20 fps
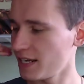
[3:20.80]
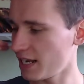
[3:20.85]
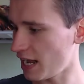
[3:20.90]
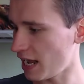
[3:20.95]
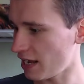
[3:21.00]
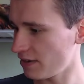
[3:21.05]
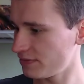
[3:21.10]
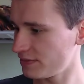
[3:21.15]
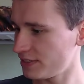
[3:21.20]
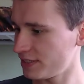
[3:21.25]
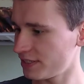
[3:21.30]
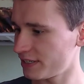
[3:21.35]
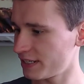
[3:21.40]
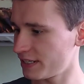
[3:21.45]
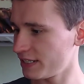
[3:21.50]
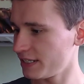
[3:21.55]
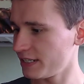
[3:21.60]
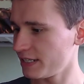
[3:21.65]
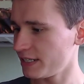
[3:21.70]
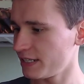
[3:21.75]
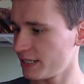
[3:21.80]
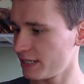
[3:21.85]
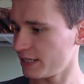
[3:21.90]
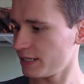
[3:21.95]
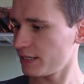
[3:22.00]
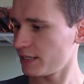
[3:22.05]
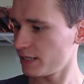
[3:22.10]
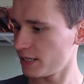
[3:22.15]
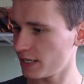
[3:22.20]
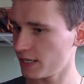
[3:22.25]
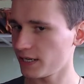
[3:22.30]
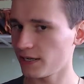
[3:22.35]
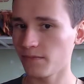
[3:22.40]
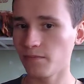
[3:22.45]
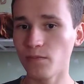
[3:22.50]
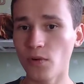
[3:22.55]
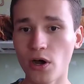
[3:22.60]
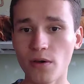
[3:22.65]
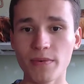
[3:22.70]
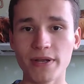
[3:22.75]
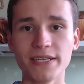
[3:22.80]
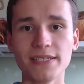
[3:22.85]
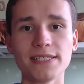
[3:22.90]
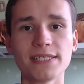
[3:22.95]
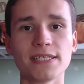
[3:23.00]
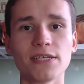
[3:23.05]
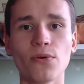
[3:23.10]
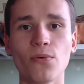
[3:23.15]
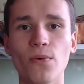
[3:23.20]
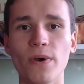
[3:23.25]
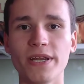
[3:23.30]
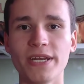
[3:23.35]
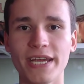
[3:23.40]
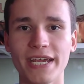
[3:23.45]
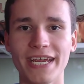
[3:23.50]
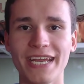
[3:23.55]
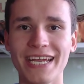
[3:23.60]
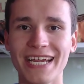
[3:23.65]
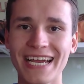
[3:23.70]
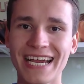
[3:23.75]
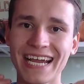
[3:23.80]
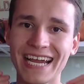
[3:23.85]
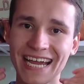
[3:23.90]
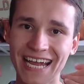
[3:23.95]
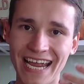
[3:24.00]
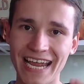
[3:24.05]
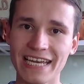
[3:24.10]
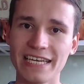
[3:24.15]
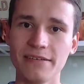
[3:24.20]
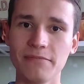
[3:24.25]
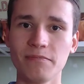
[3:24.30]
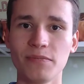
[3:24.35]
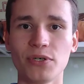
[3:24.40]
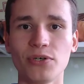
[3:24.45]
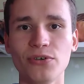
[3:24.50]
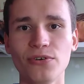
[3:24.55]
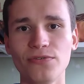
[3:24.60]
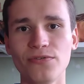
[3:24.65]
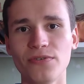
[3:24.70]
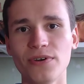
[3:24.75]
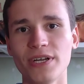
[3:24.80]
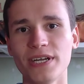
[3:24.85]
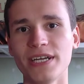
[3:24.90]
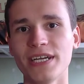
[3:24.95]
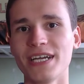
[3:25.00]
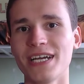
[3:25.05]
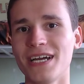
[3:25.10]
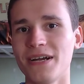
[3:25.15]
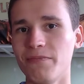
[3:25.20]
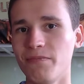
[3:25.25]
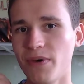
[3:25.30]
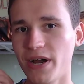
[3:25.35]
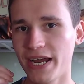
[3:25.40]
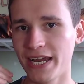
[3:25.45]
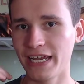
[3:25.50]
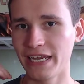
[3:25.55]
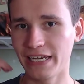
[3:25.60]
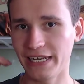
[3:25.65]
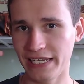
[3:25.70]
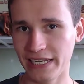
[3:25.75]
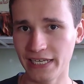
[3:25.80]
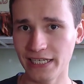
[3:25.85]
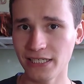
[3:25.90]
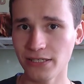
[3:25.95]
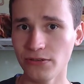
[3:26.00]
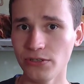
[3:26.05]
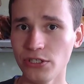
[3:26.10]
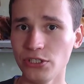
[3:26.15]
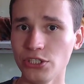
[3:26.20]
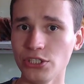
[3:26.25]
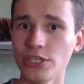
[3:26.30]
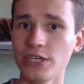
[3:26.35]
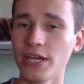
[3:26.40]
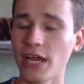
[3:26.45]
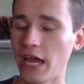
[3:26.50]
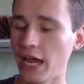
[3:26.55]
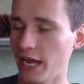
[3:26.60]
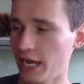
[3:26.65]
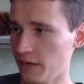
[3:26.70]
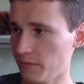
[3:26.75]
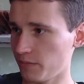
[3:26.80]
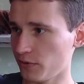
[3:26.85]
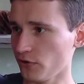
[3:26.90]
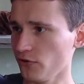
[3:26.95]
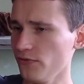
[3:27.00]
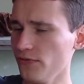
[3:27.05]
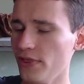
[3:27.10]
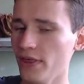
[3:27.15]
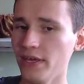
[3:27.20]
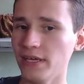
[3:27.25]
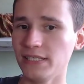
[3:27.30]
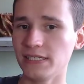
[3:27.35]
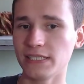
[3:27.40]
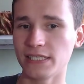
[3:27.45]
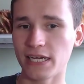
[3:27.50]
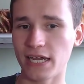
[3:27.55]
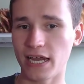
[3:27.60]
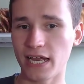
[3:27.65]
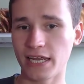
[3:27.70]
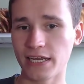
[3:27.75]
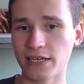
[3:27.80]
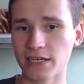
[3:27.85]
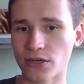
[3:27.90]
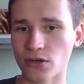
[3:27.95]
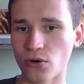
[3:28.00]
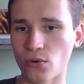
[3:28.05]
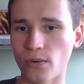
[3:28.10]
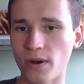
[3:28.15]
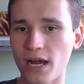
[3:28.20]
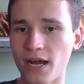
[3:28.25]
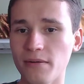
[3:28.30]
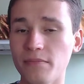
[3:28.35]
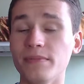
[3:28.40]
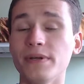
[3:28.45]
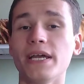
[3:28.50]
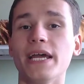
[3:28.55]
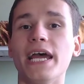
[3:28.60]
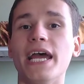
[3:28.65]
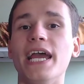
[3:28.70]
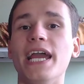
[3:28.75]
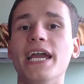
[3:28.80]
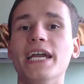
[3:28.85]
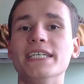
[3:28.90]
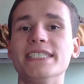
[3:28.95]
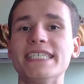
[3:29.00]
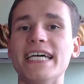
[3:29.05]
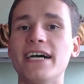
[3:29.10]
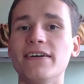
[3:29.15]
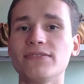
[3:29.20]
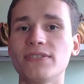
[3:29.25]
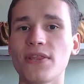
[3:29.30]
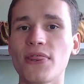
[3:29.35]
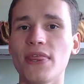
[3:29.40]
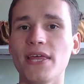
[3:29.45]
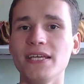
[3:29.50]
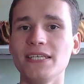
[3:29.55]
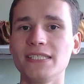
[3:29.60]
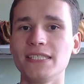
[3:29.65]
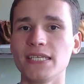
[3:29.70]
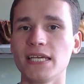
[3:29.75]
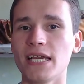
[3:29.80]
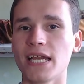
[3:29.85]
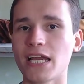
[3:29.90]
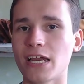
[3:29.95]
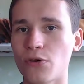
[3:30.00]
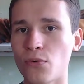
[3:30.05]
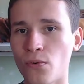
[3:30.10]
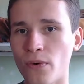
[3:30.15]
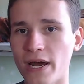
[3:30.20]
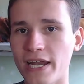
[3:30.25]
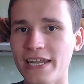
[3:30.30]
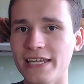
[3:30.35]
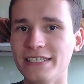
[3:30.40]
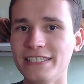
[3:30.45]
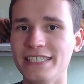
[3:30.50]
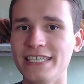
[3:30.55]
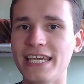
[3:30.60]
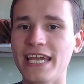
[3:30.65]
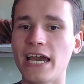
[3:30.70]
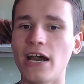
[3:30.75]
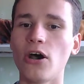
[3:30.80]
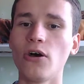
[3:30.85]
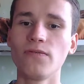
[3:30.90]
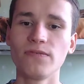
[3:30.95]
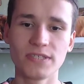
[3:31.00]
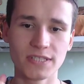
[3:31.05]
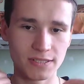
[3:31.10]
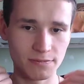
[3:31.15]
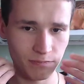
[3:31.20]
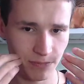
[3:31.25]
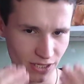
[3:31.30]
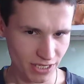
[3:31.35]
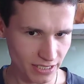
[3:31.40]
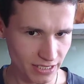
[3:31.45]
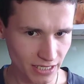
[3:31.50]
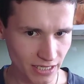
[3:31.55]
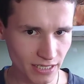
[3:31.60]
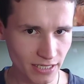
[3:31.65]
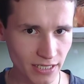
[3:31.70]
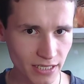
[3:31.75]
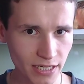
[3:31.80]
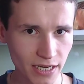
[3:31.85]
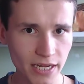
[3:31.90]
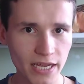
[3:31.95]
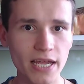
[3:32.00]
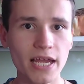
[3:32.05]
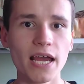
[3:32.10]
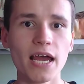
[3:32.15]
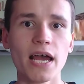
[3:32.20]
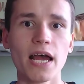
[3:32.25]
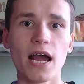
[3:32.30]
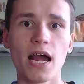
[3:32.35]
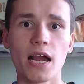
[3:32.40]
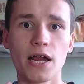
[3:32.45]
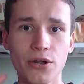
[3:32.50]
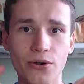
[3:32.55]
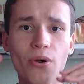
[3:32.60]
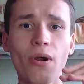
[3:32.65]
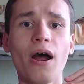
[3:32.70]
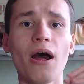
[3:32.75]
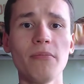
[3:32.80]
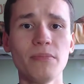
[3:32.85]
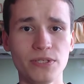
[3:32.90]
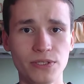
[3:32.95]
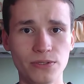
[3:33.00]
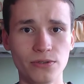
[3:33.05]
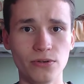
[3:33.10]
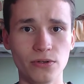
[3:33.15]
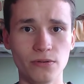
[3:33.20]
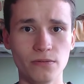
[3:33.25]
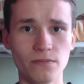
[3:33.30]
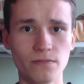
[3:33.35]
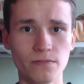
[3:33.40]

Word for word: after moments when I can improve my language, I improve this, I grow up and after this quality of speaking grow up to